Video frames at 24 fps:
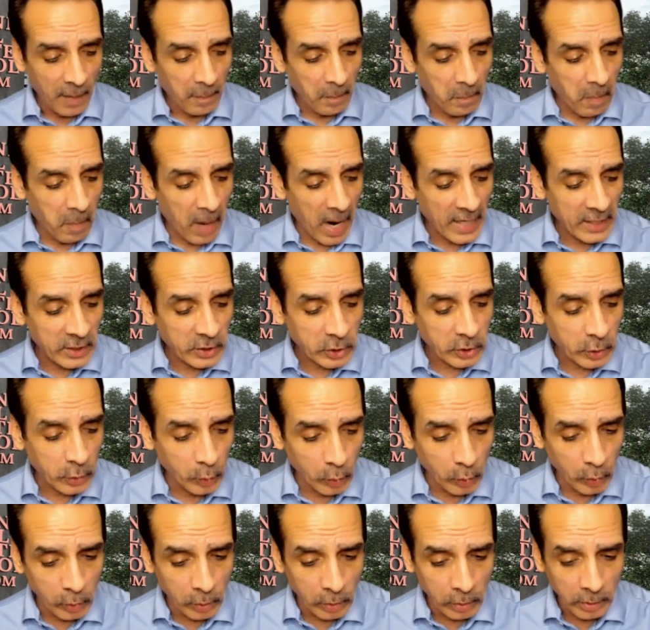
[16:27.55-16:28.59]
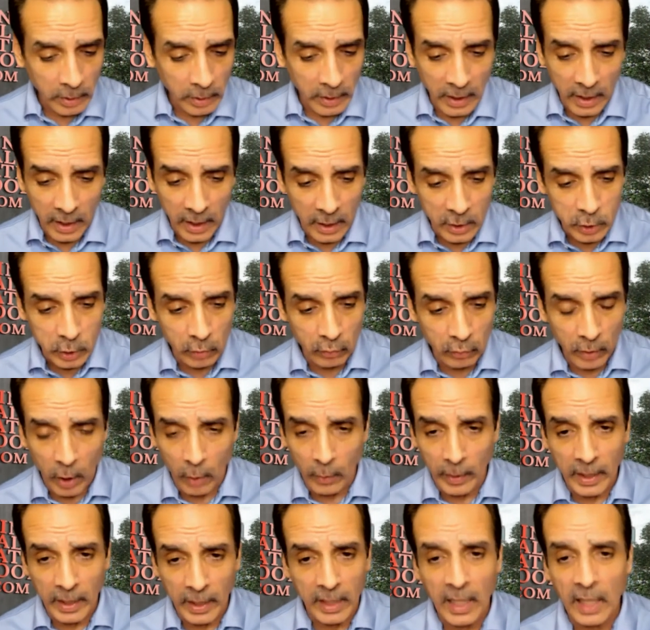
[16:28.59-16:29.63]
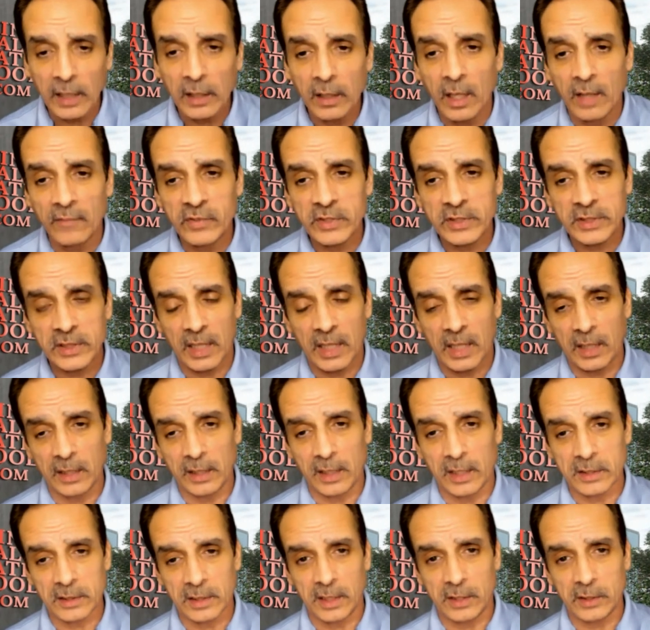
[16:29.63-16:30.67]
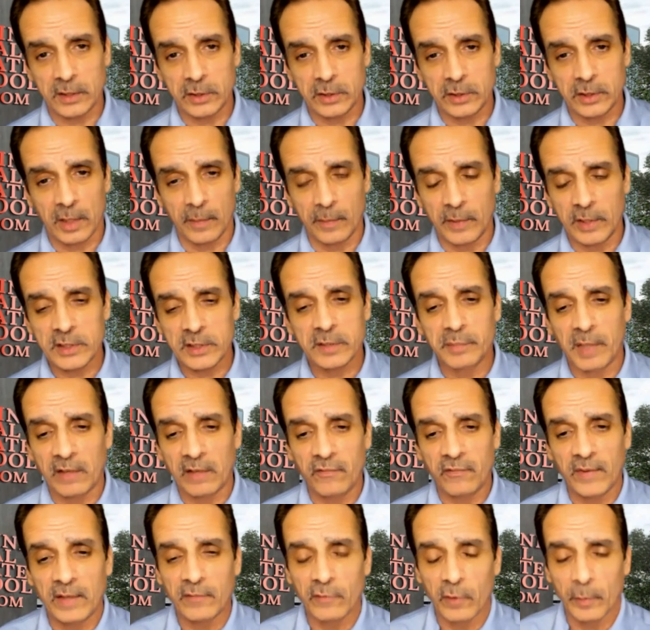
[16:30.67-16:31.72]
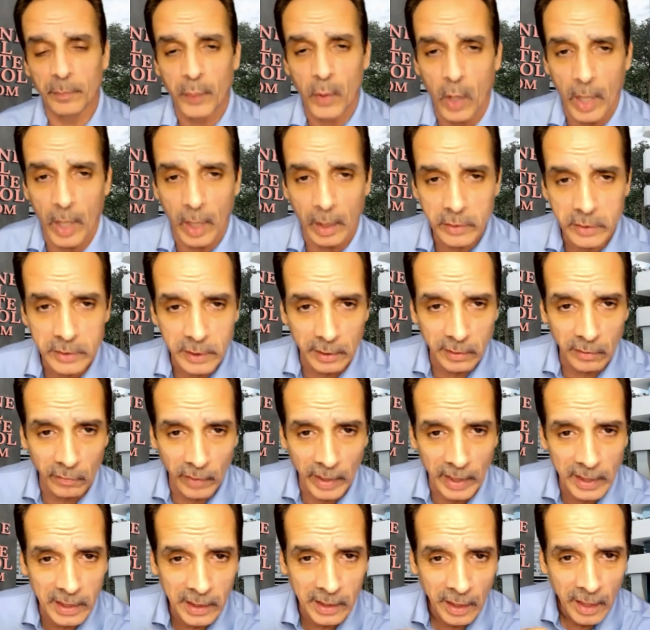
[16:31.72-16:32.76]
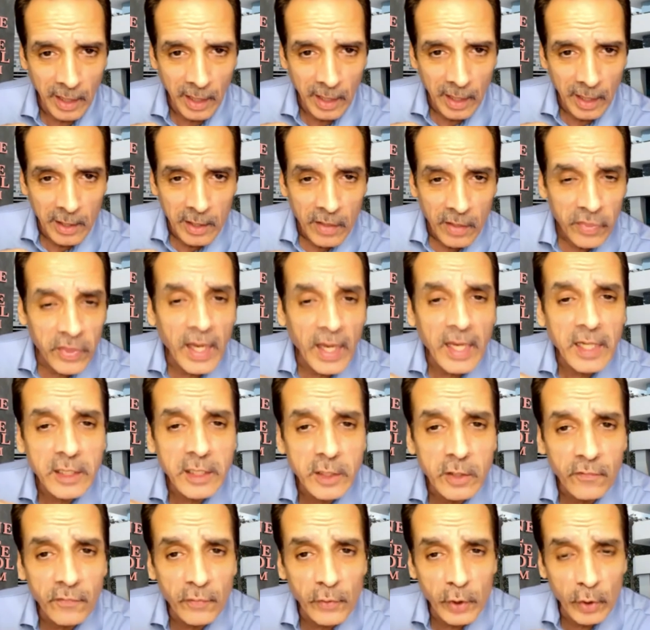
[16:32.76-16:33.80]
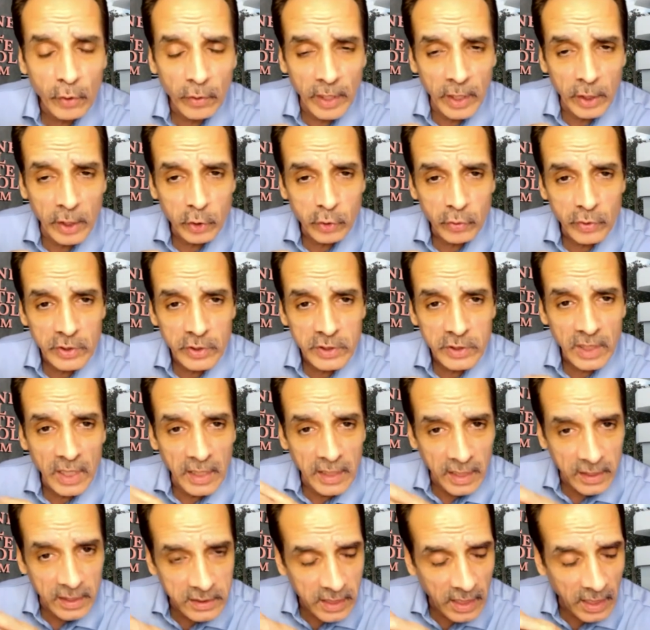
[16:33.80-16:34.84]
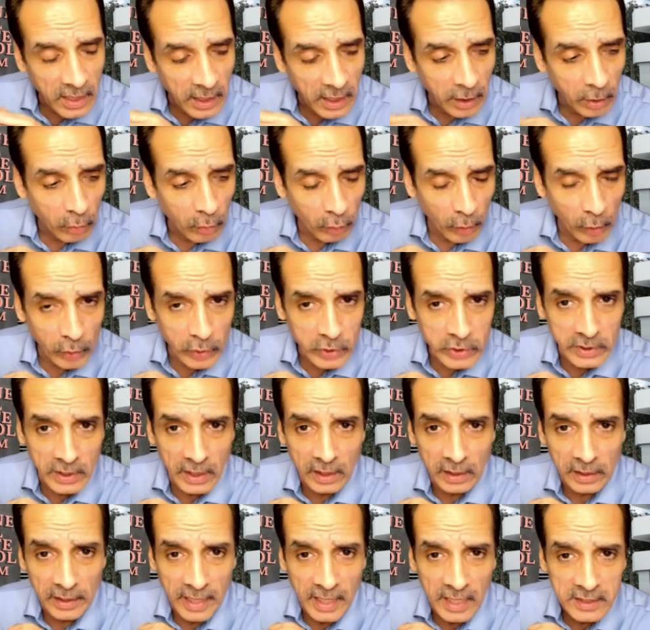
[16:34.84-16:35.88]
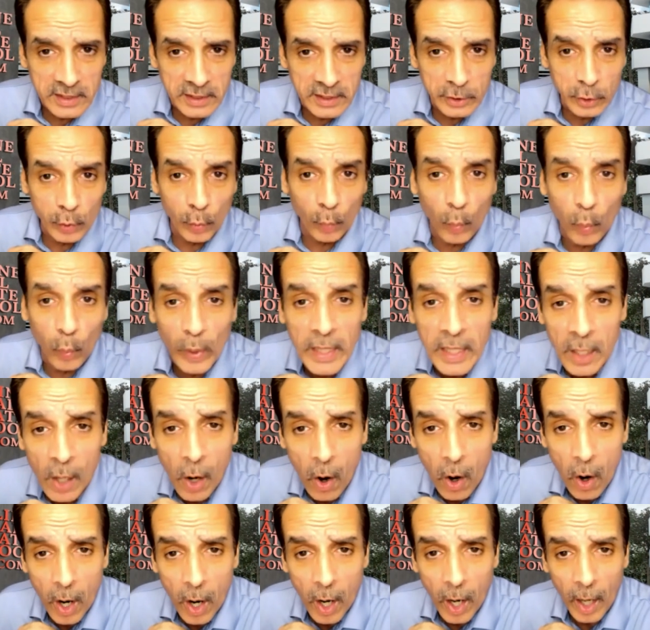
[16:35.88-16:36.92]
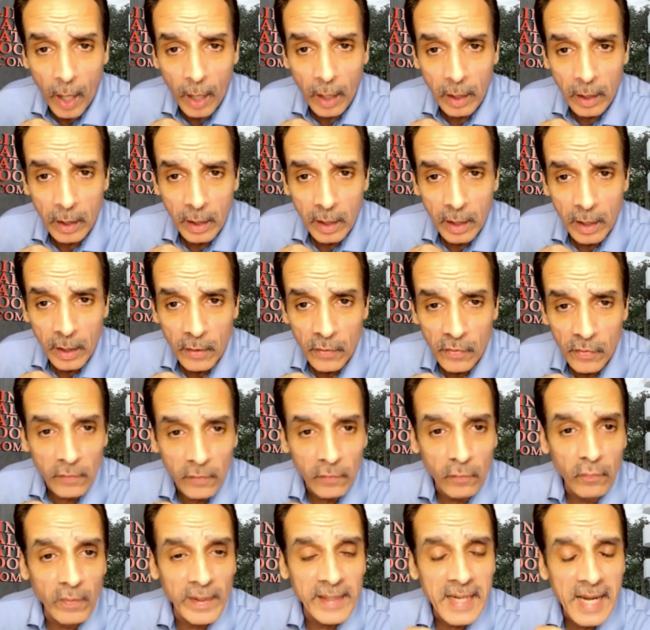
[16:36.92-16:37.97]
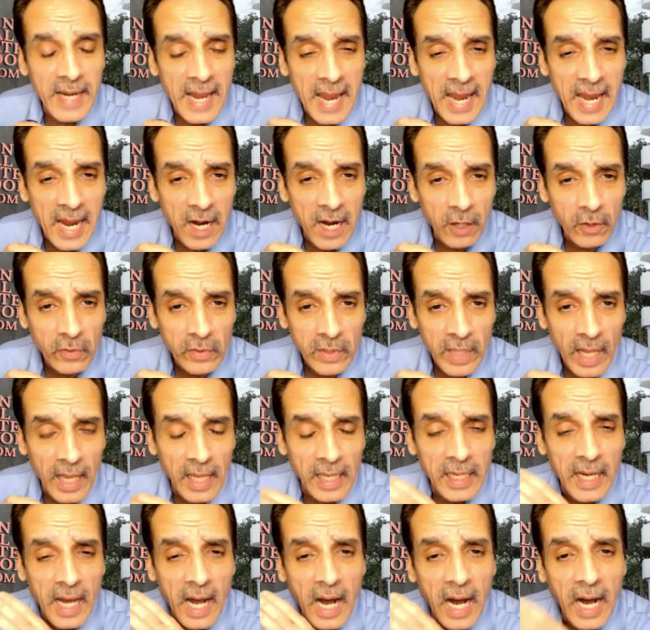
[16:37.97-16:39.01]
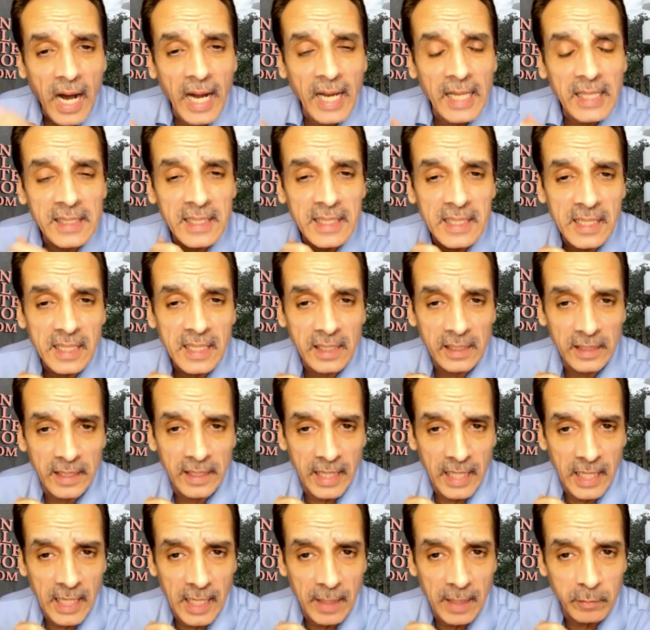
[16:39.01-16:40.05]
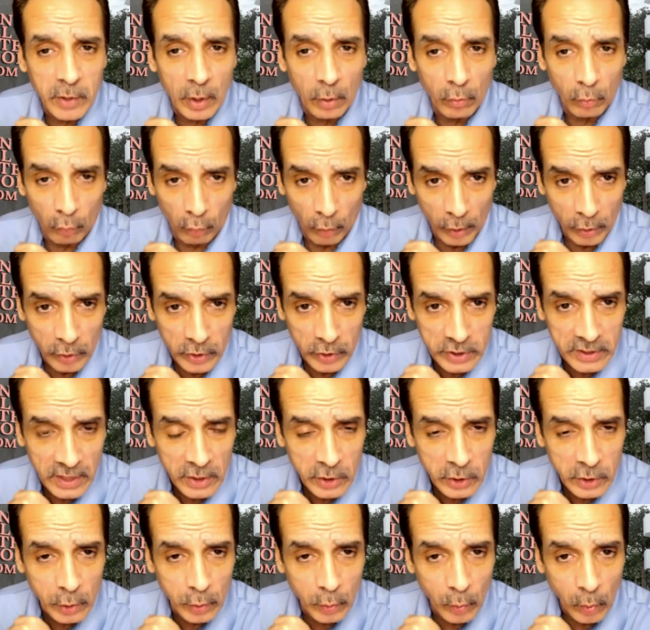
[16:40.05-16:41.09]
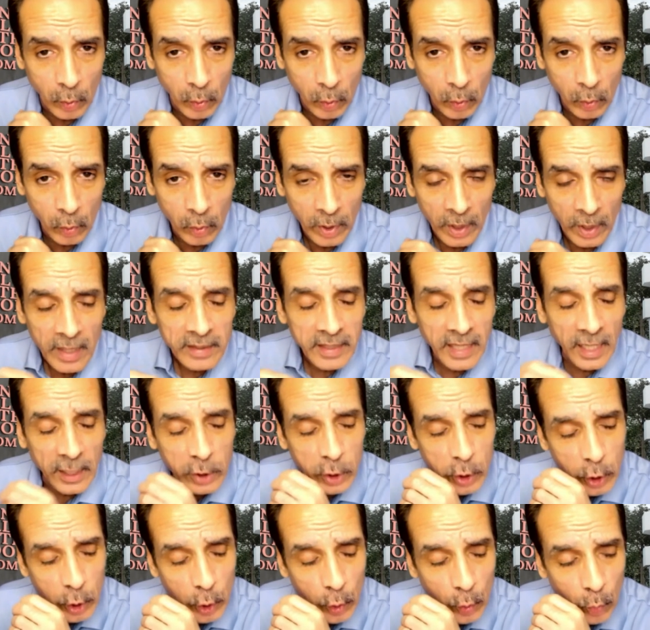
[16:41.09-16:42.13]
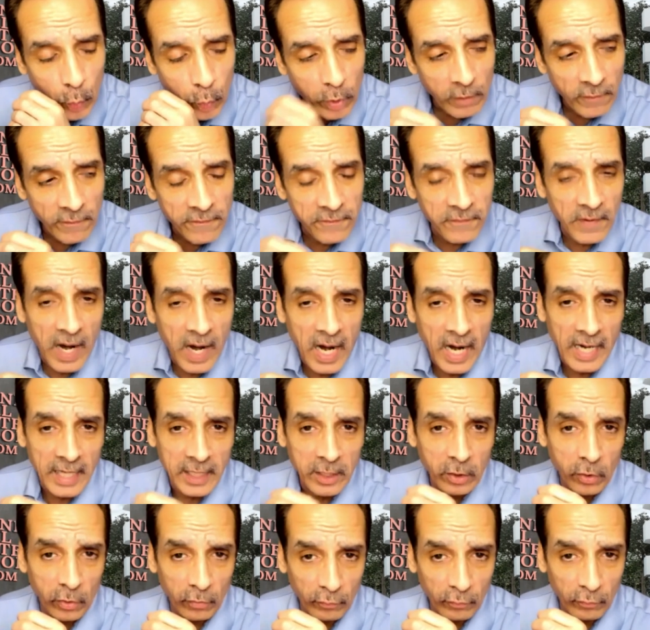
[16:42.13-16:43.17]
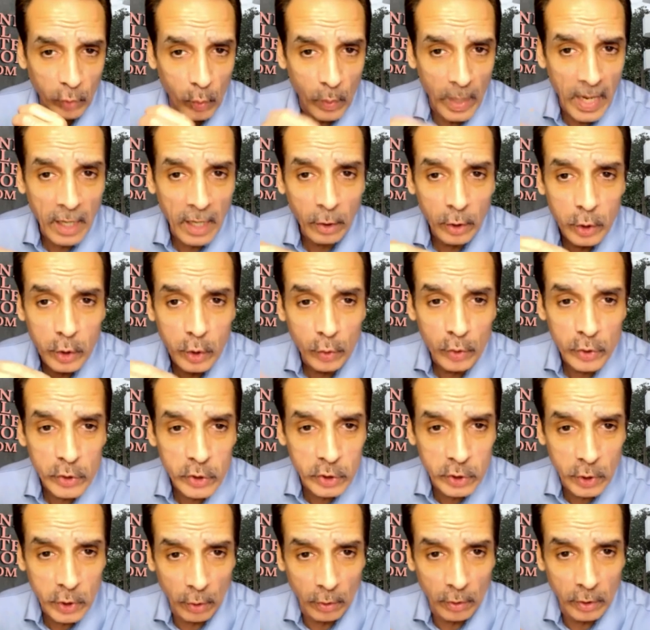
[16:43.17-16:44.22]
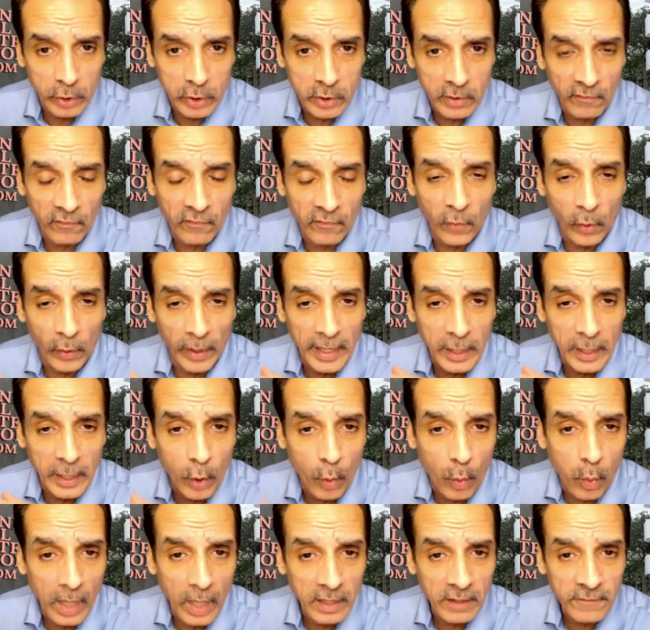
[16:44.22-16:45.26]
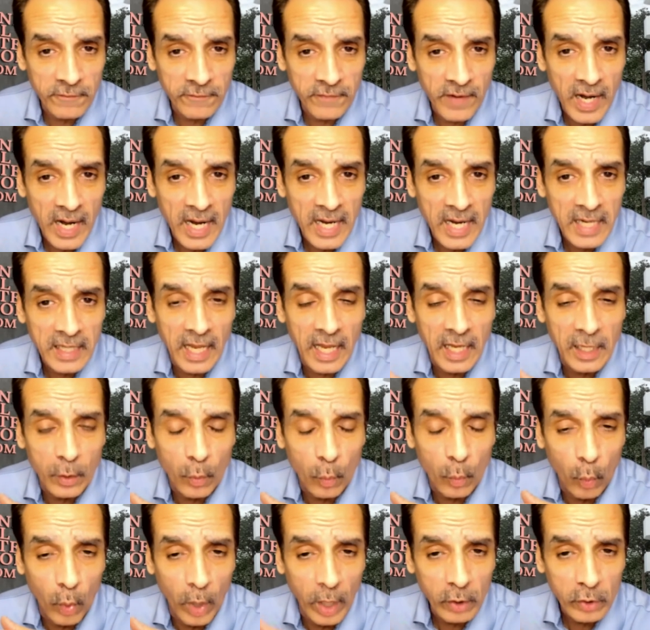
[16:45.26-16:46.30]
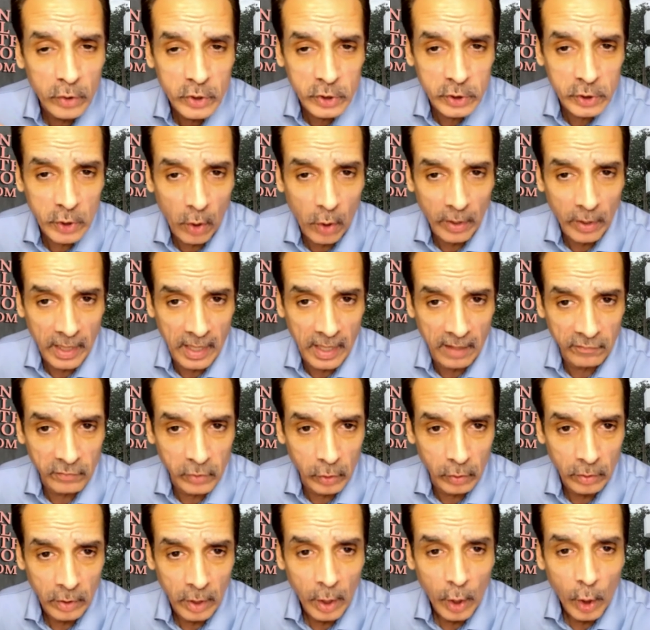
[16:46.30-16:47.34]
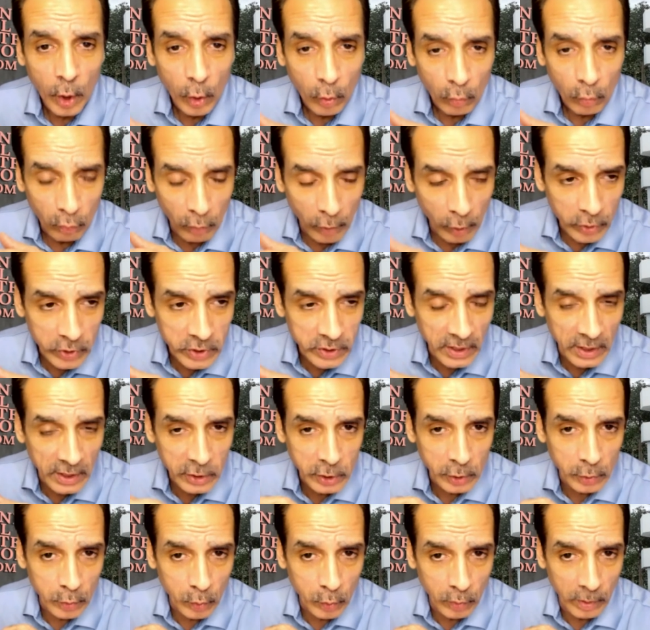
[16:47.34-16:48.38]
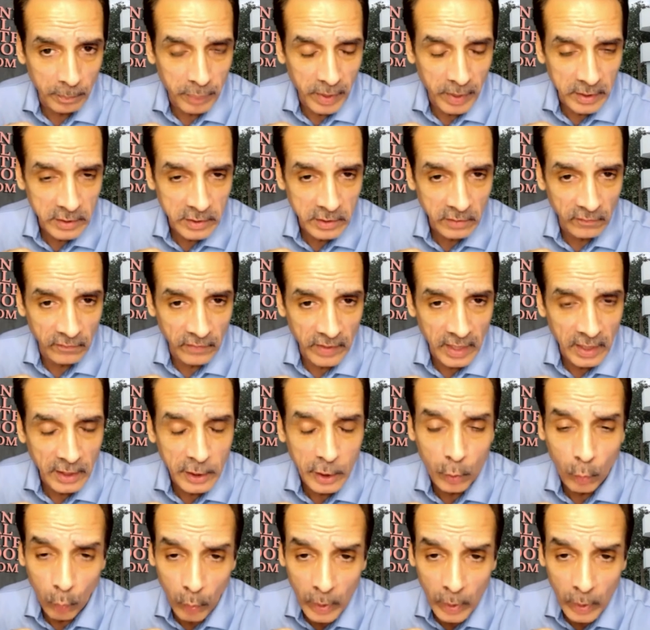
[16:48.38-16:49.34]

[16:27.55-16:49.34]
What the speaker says: My school is growing, and I love saying this, ladies and gentlemen. This is my favorite part. So you ready? Thank you for your interest in attending real estate classes. We are the renowned and highly acclaimed real estate school that you will find throughout your search for a qualified and well sought after real estate school in Pennsylvania.